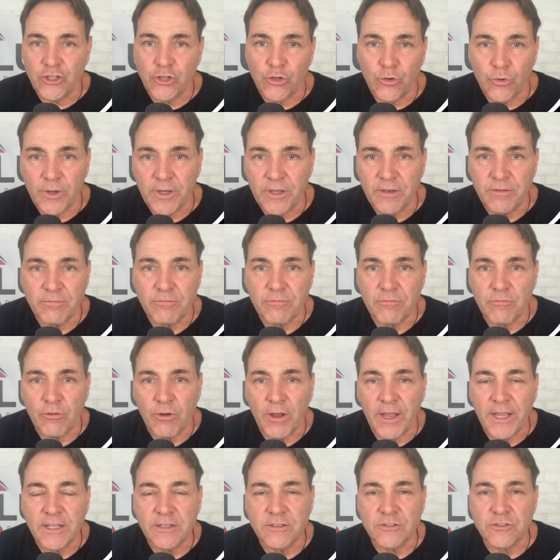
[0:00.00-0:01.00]
to it,
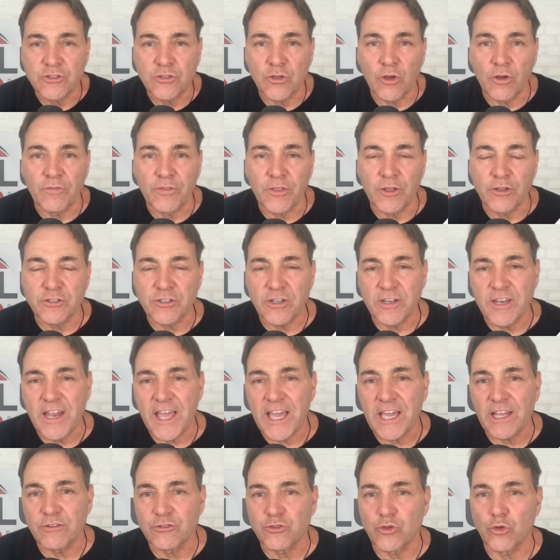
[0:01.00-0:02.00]
right? So if there's a
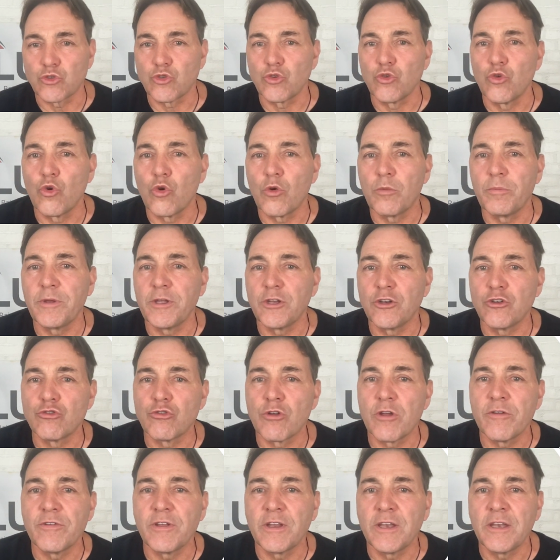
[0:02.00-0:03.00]
negative social norm being
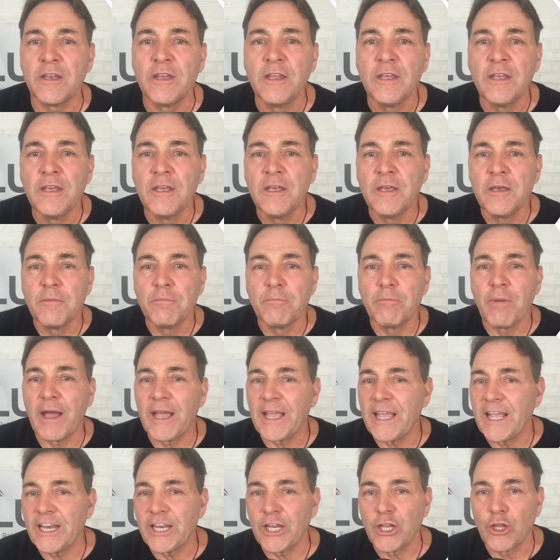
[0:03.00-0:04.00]
driven by
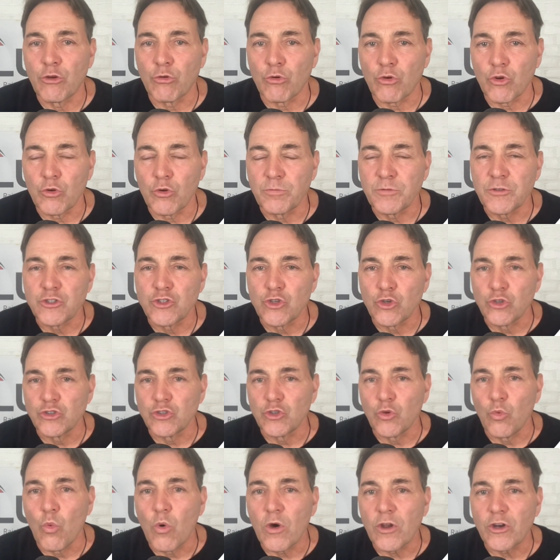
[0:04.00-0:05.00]
any group, there's
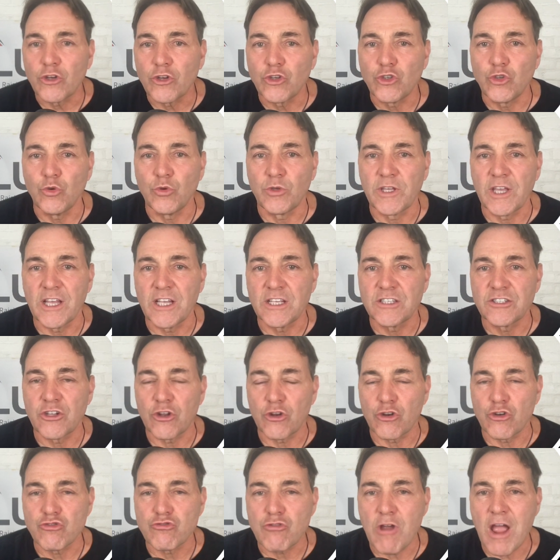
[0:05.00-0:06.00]
usually 1 or 2 kids that
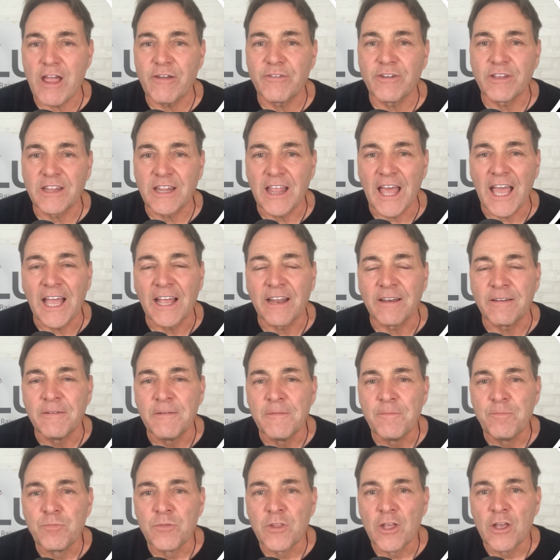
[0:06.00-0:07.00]
are driving that.
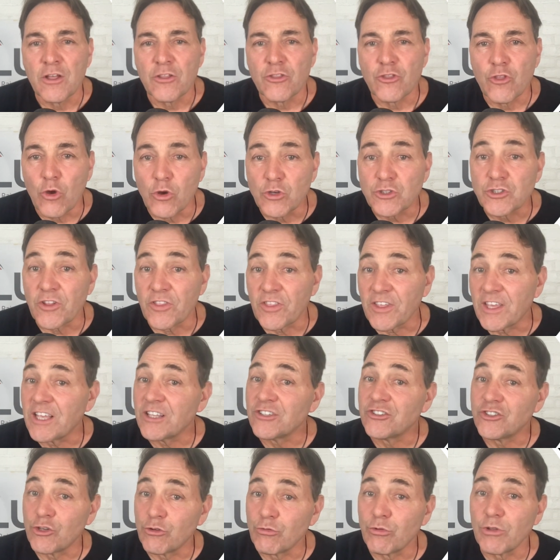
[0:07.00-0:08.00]
Those are the
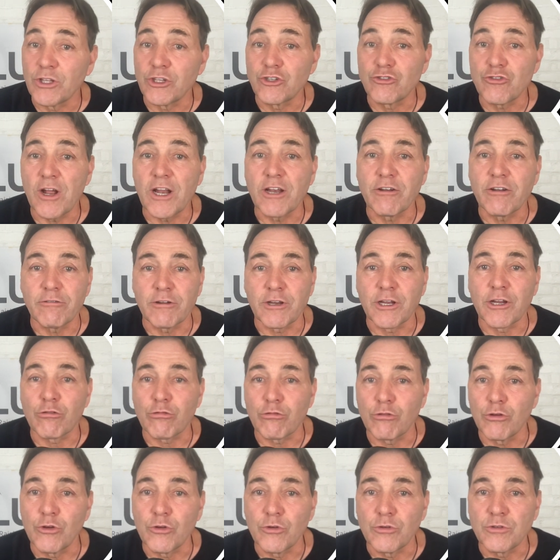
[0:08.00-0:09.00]
kids you're really trying to
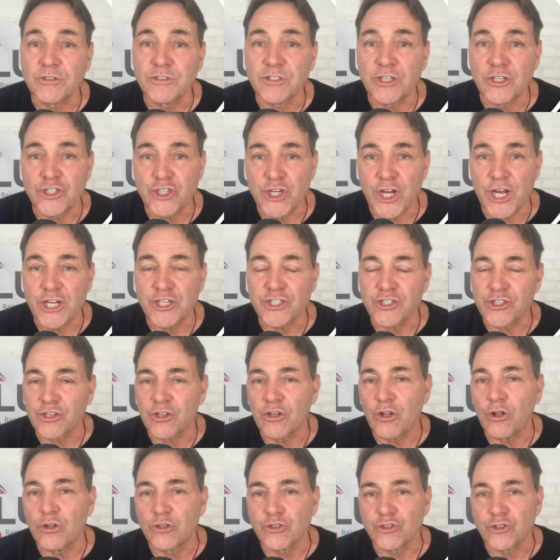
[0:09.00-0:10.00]
recruit to change the
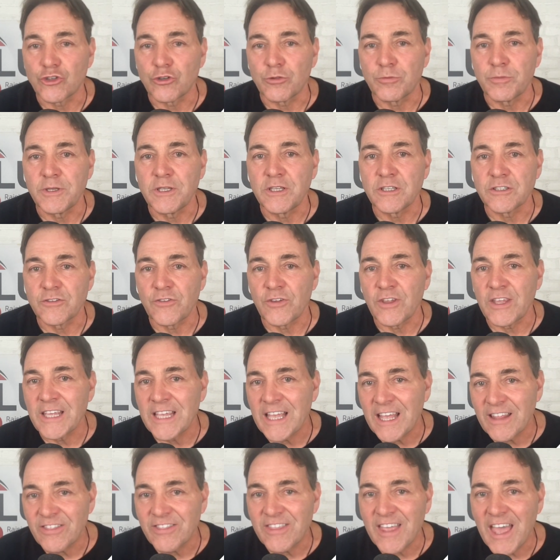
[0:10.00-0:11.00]
culture, because if you can
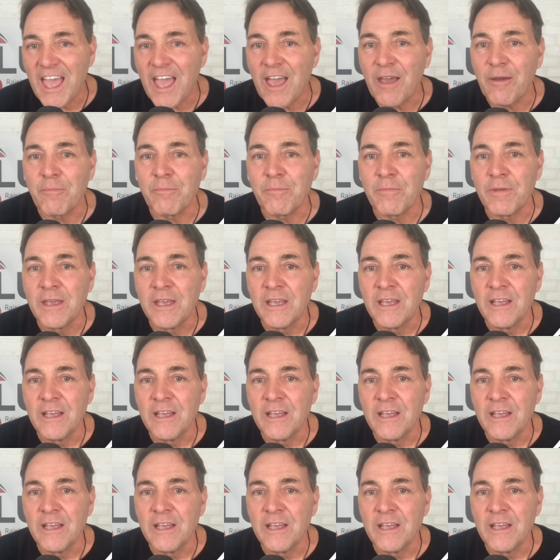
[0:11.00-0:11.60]
get them,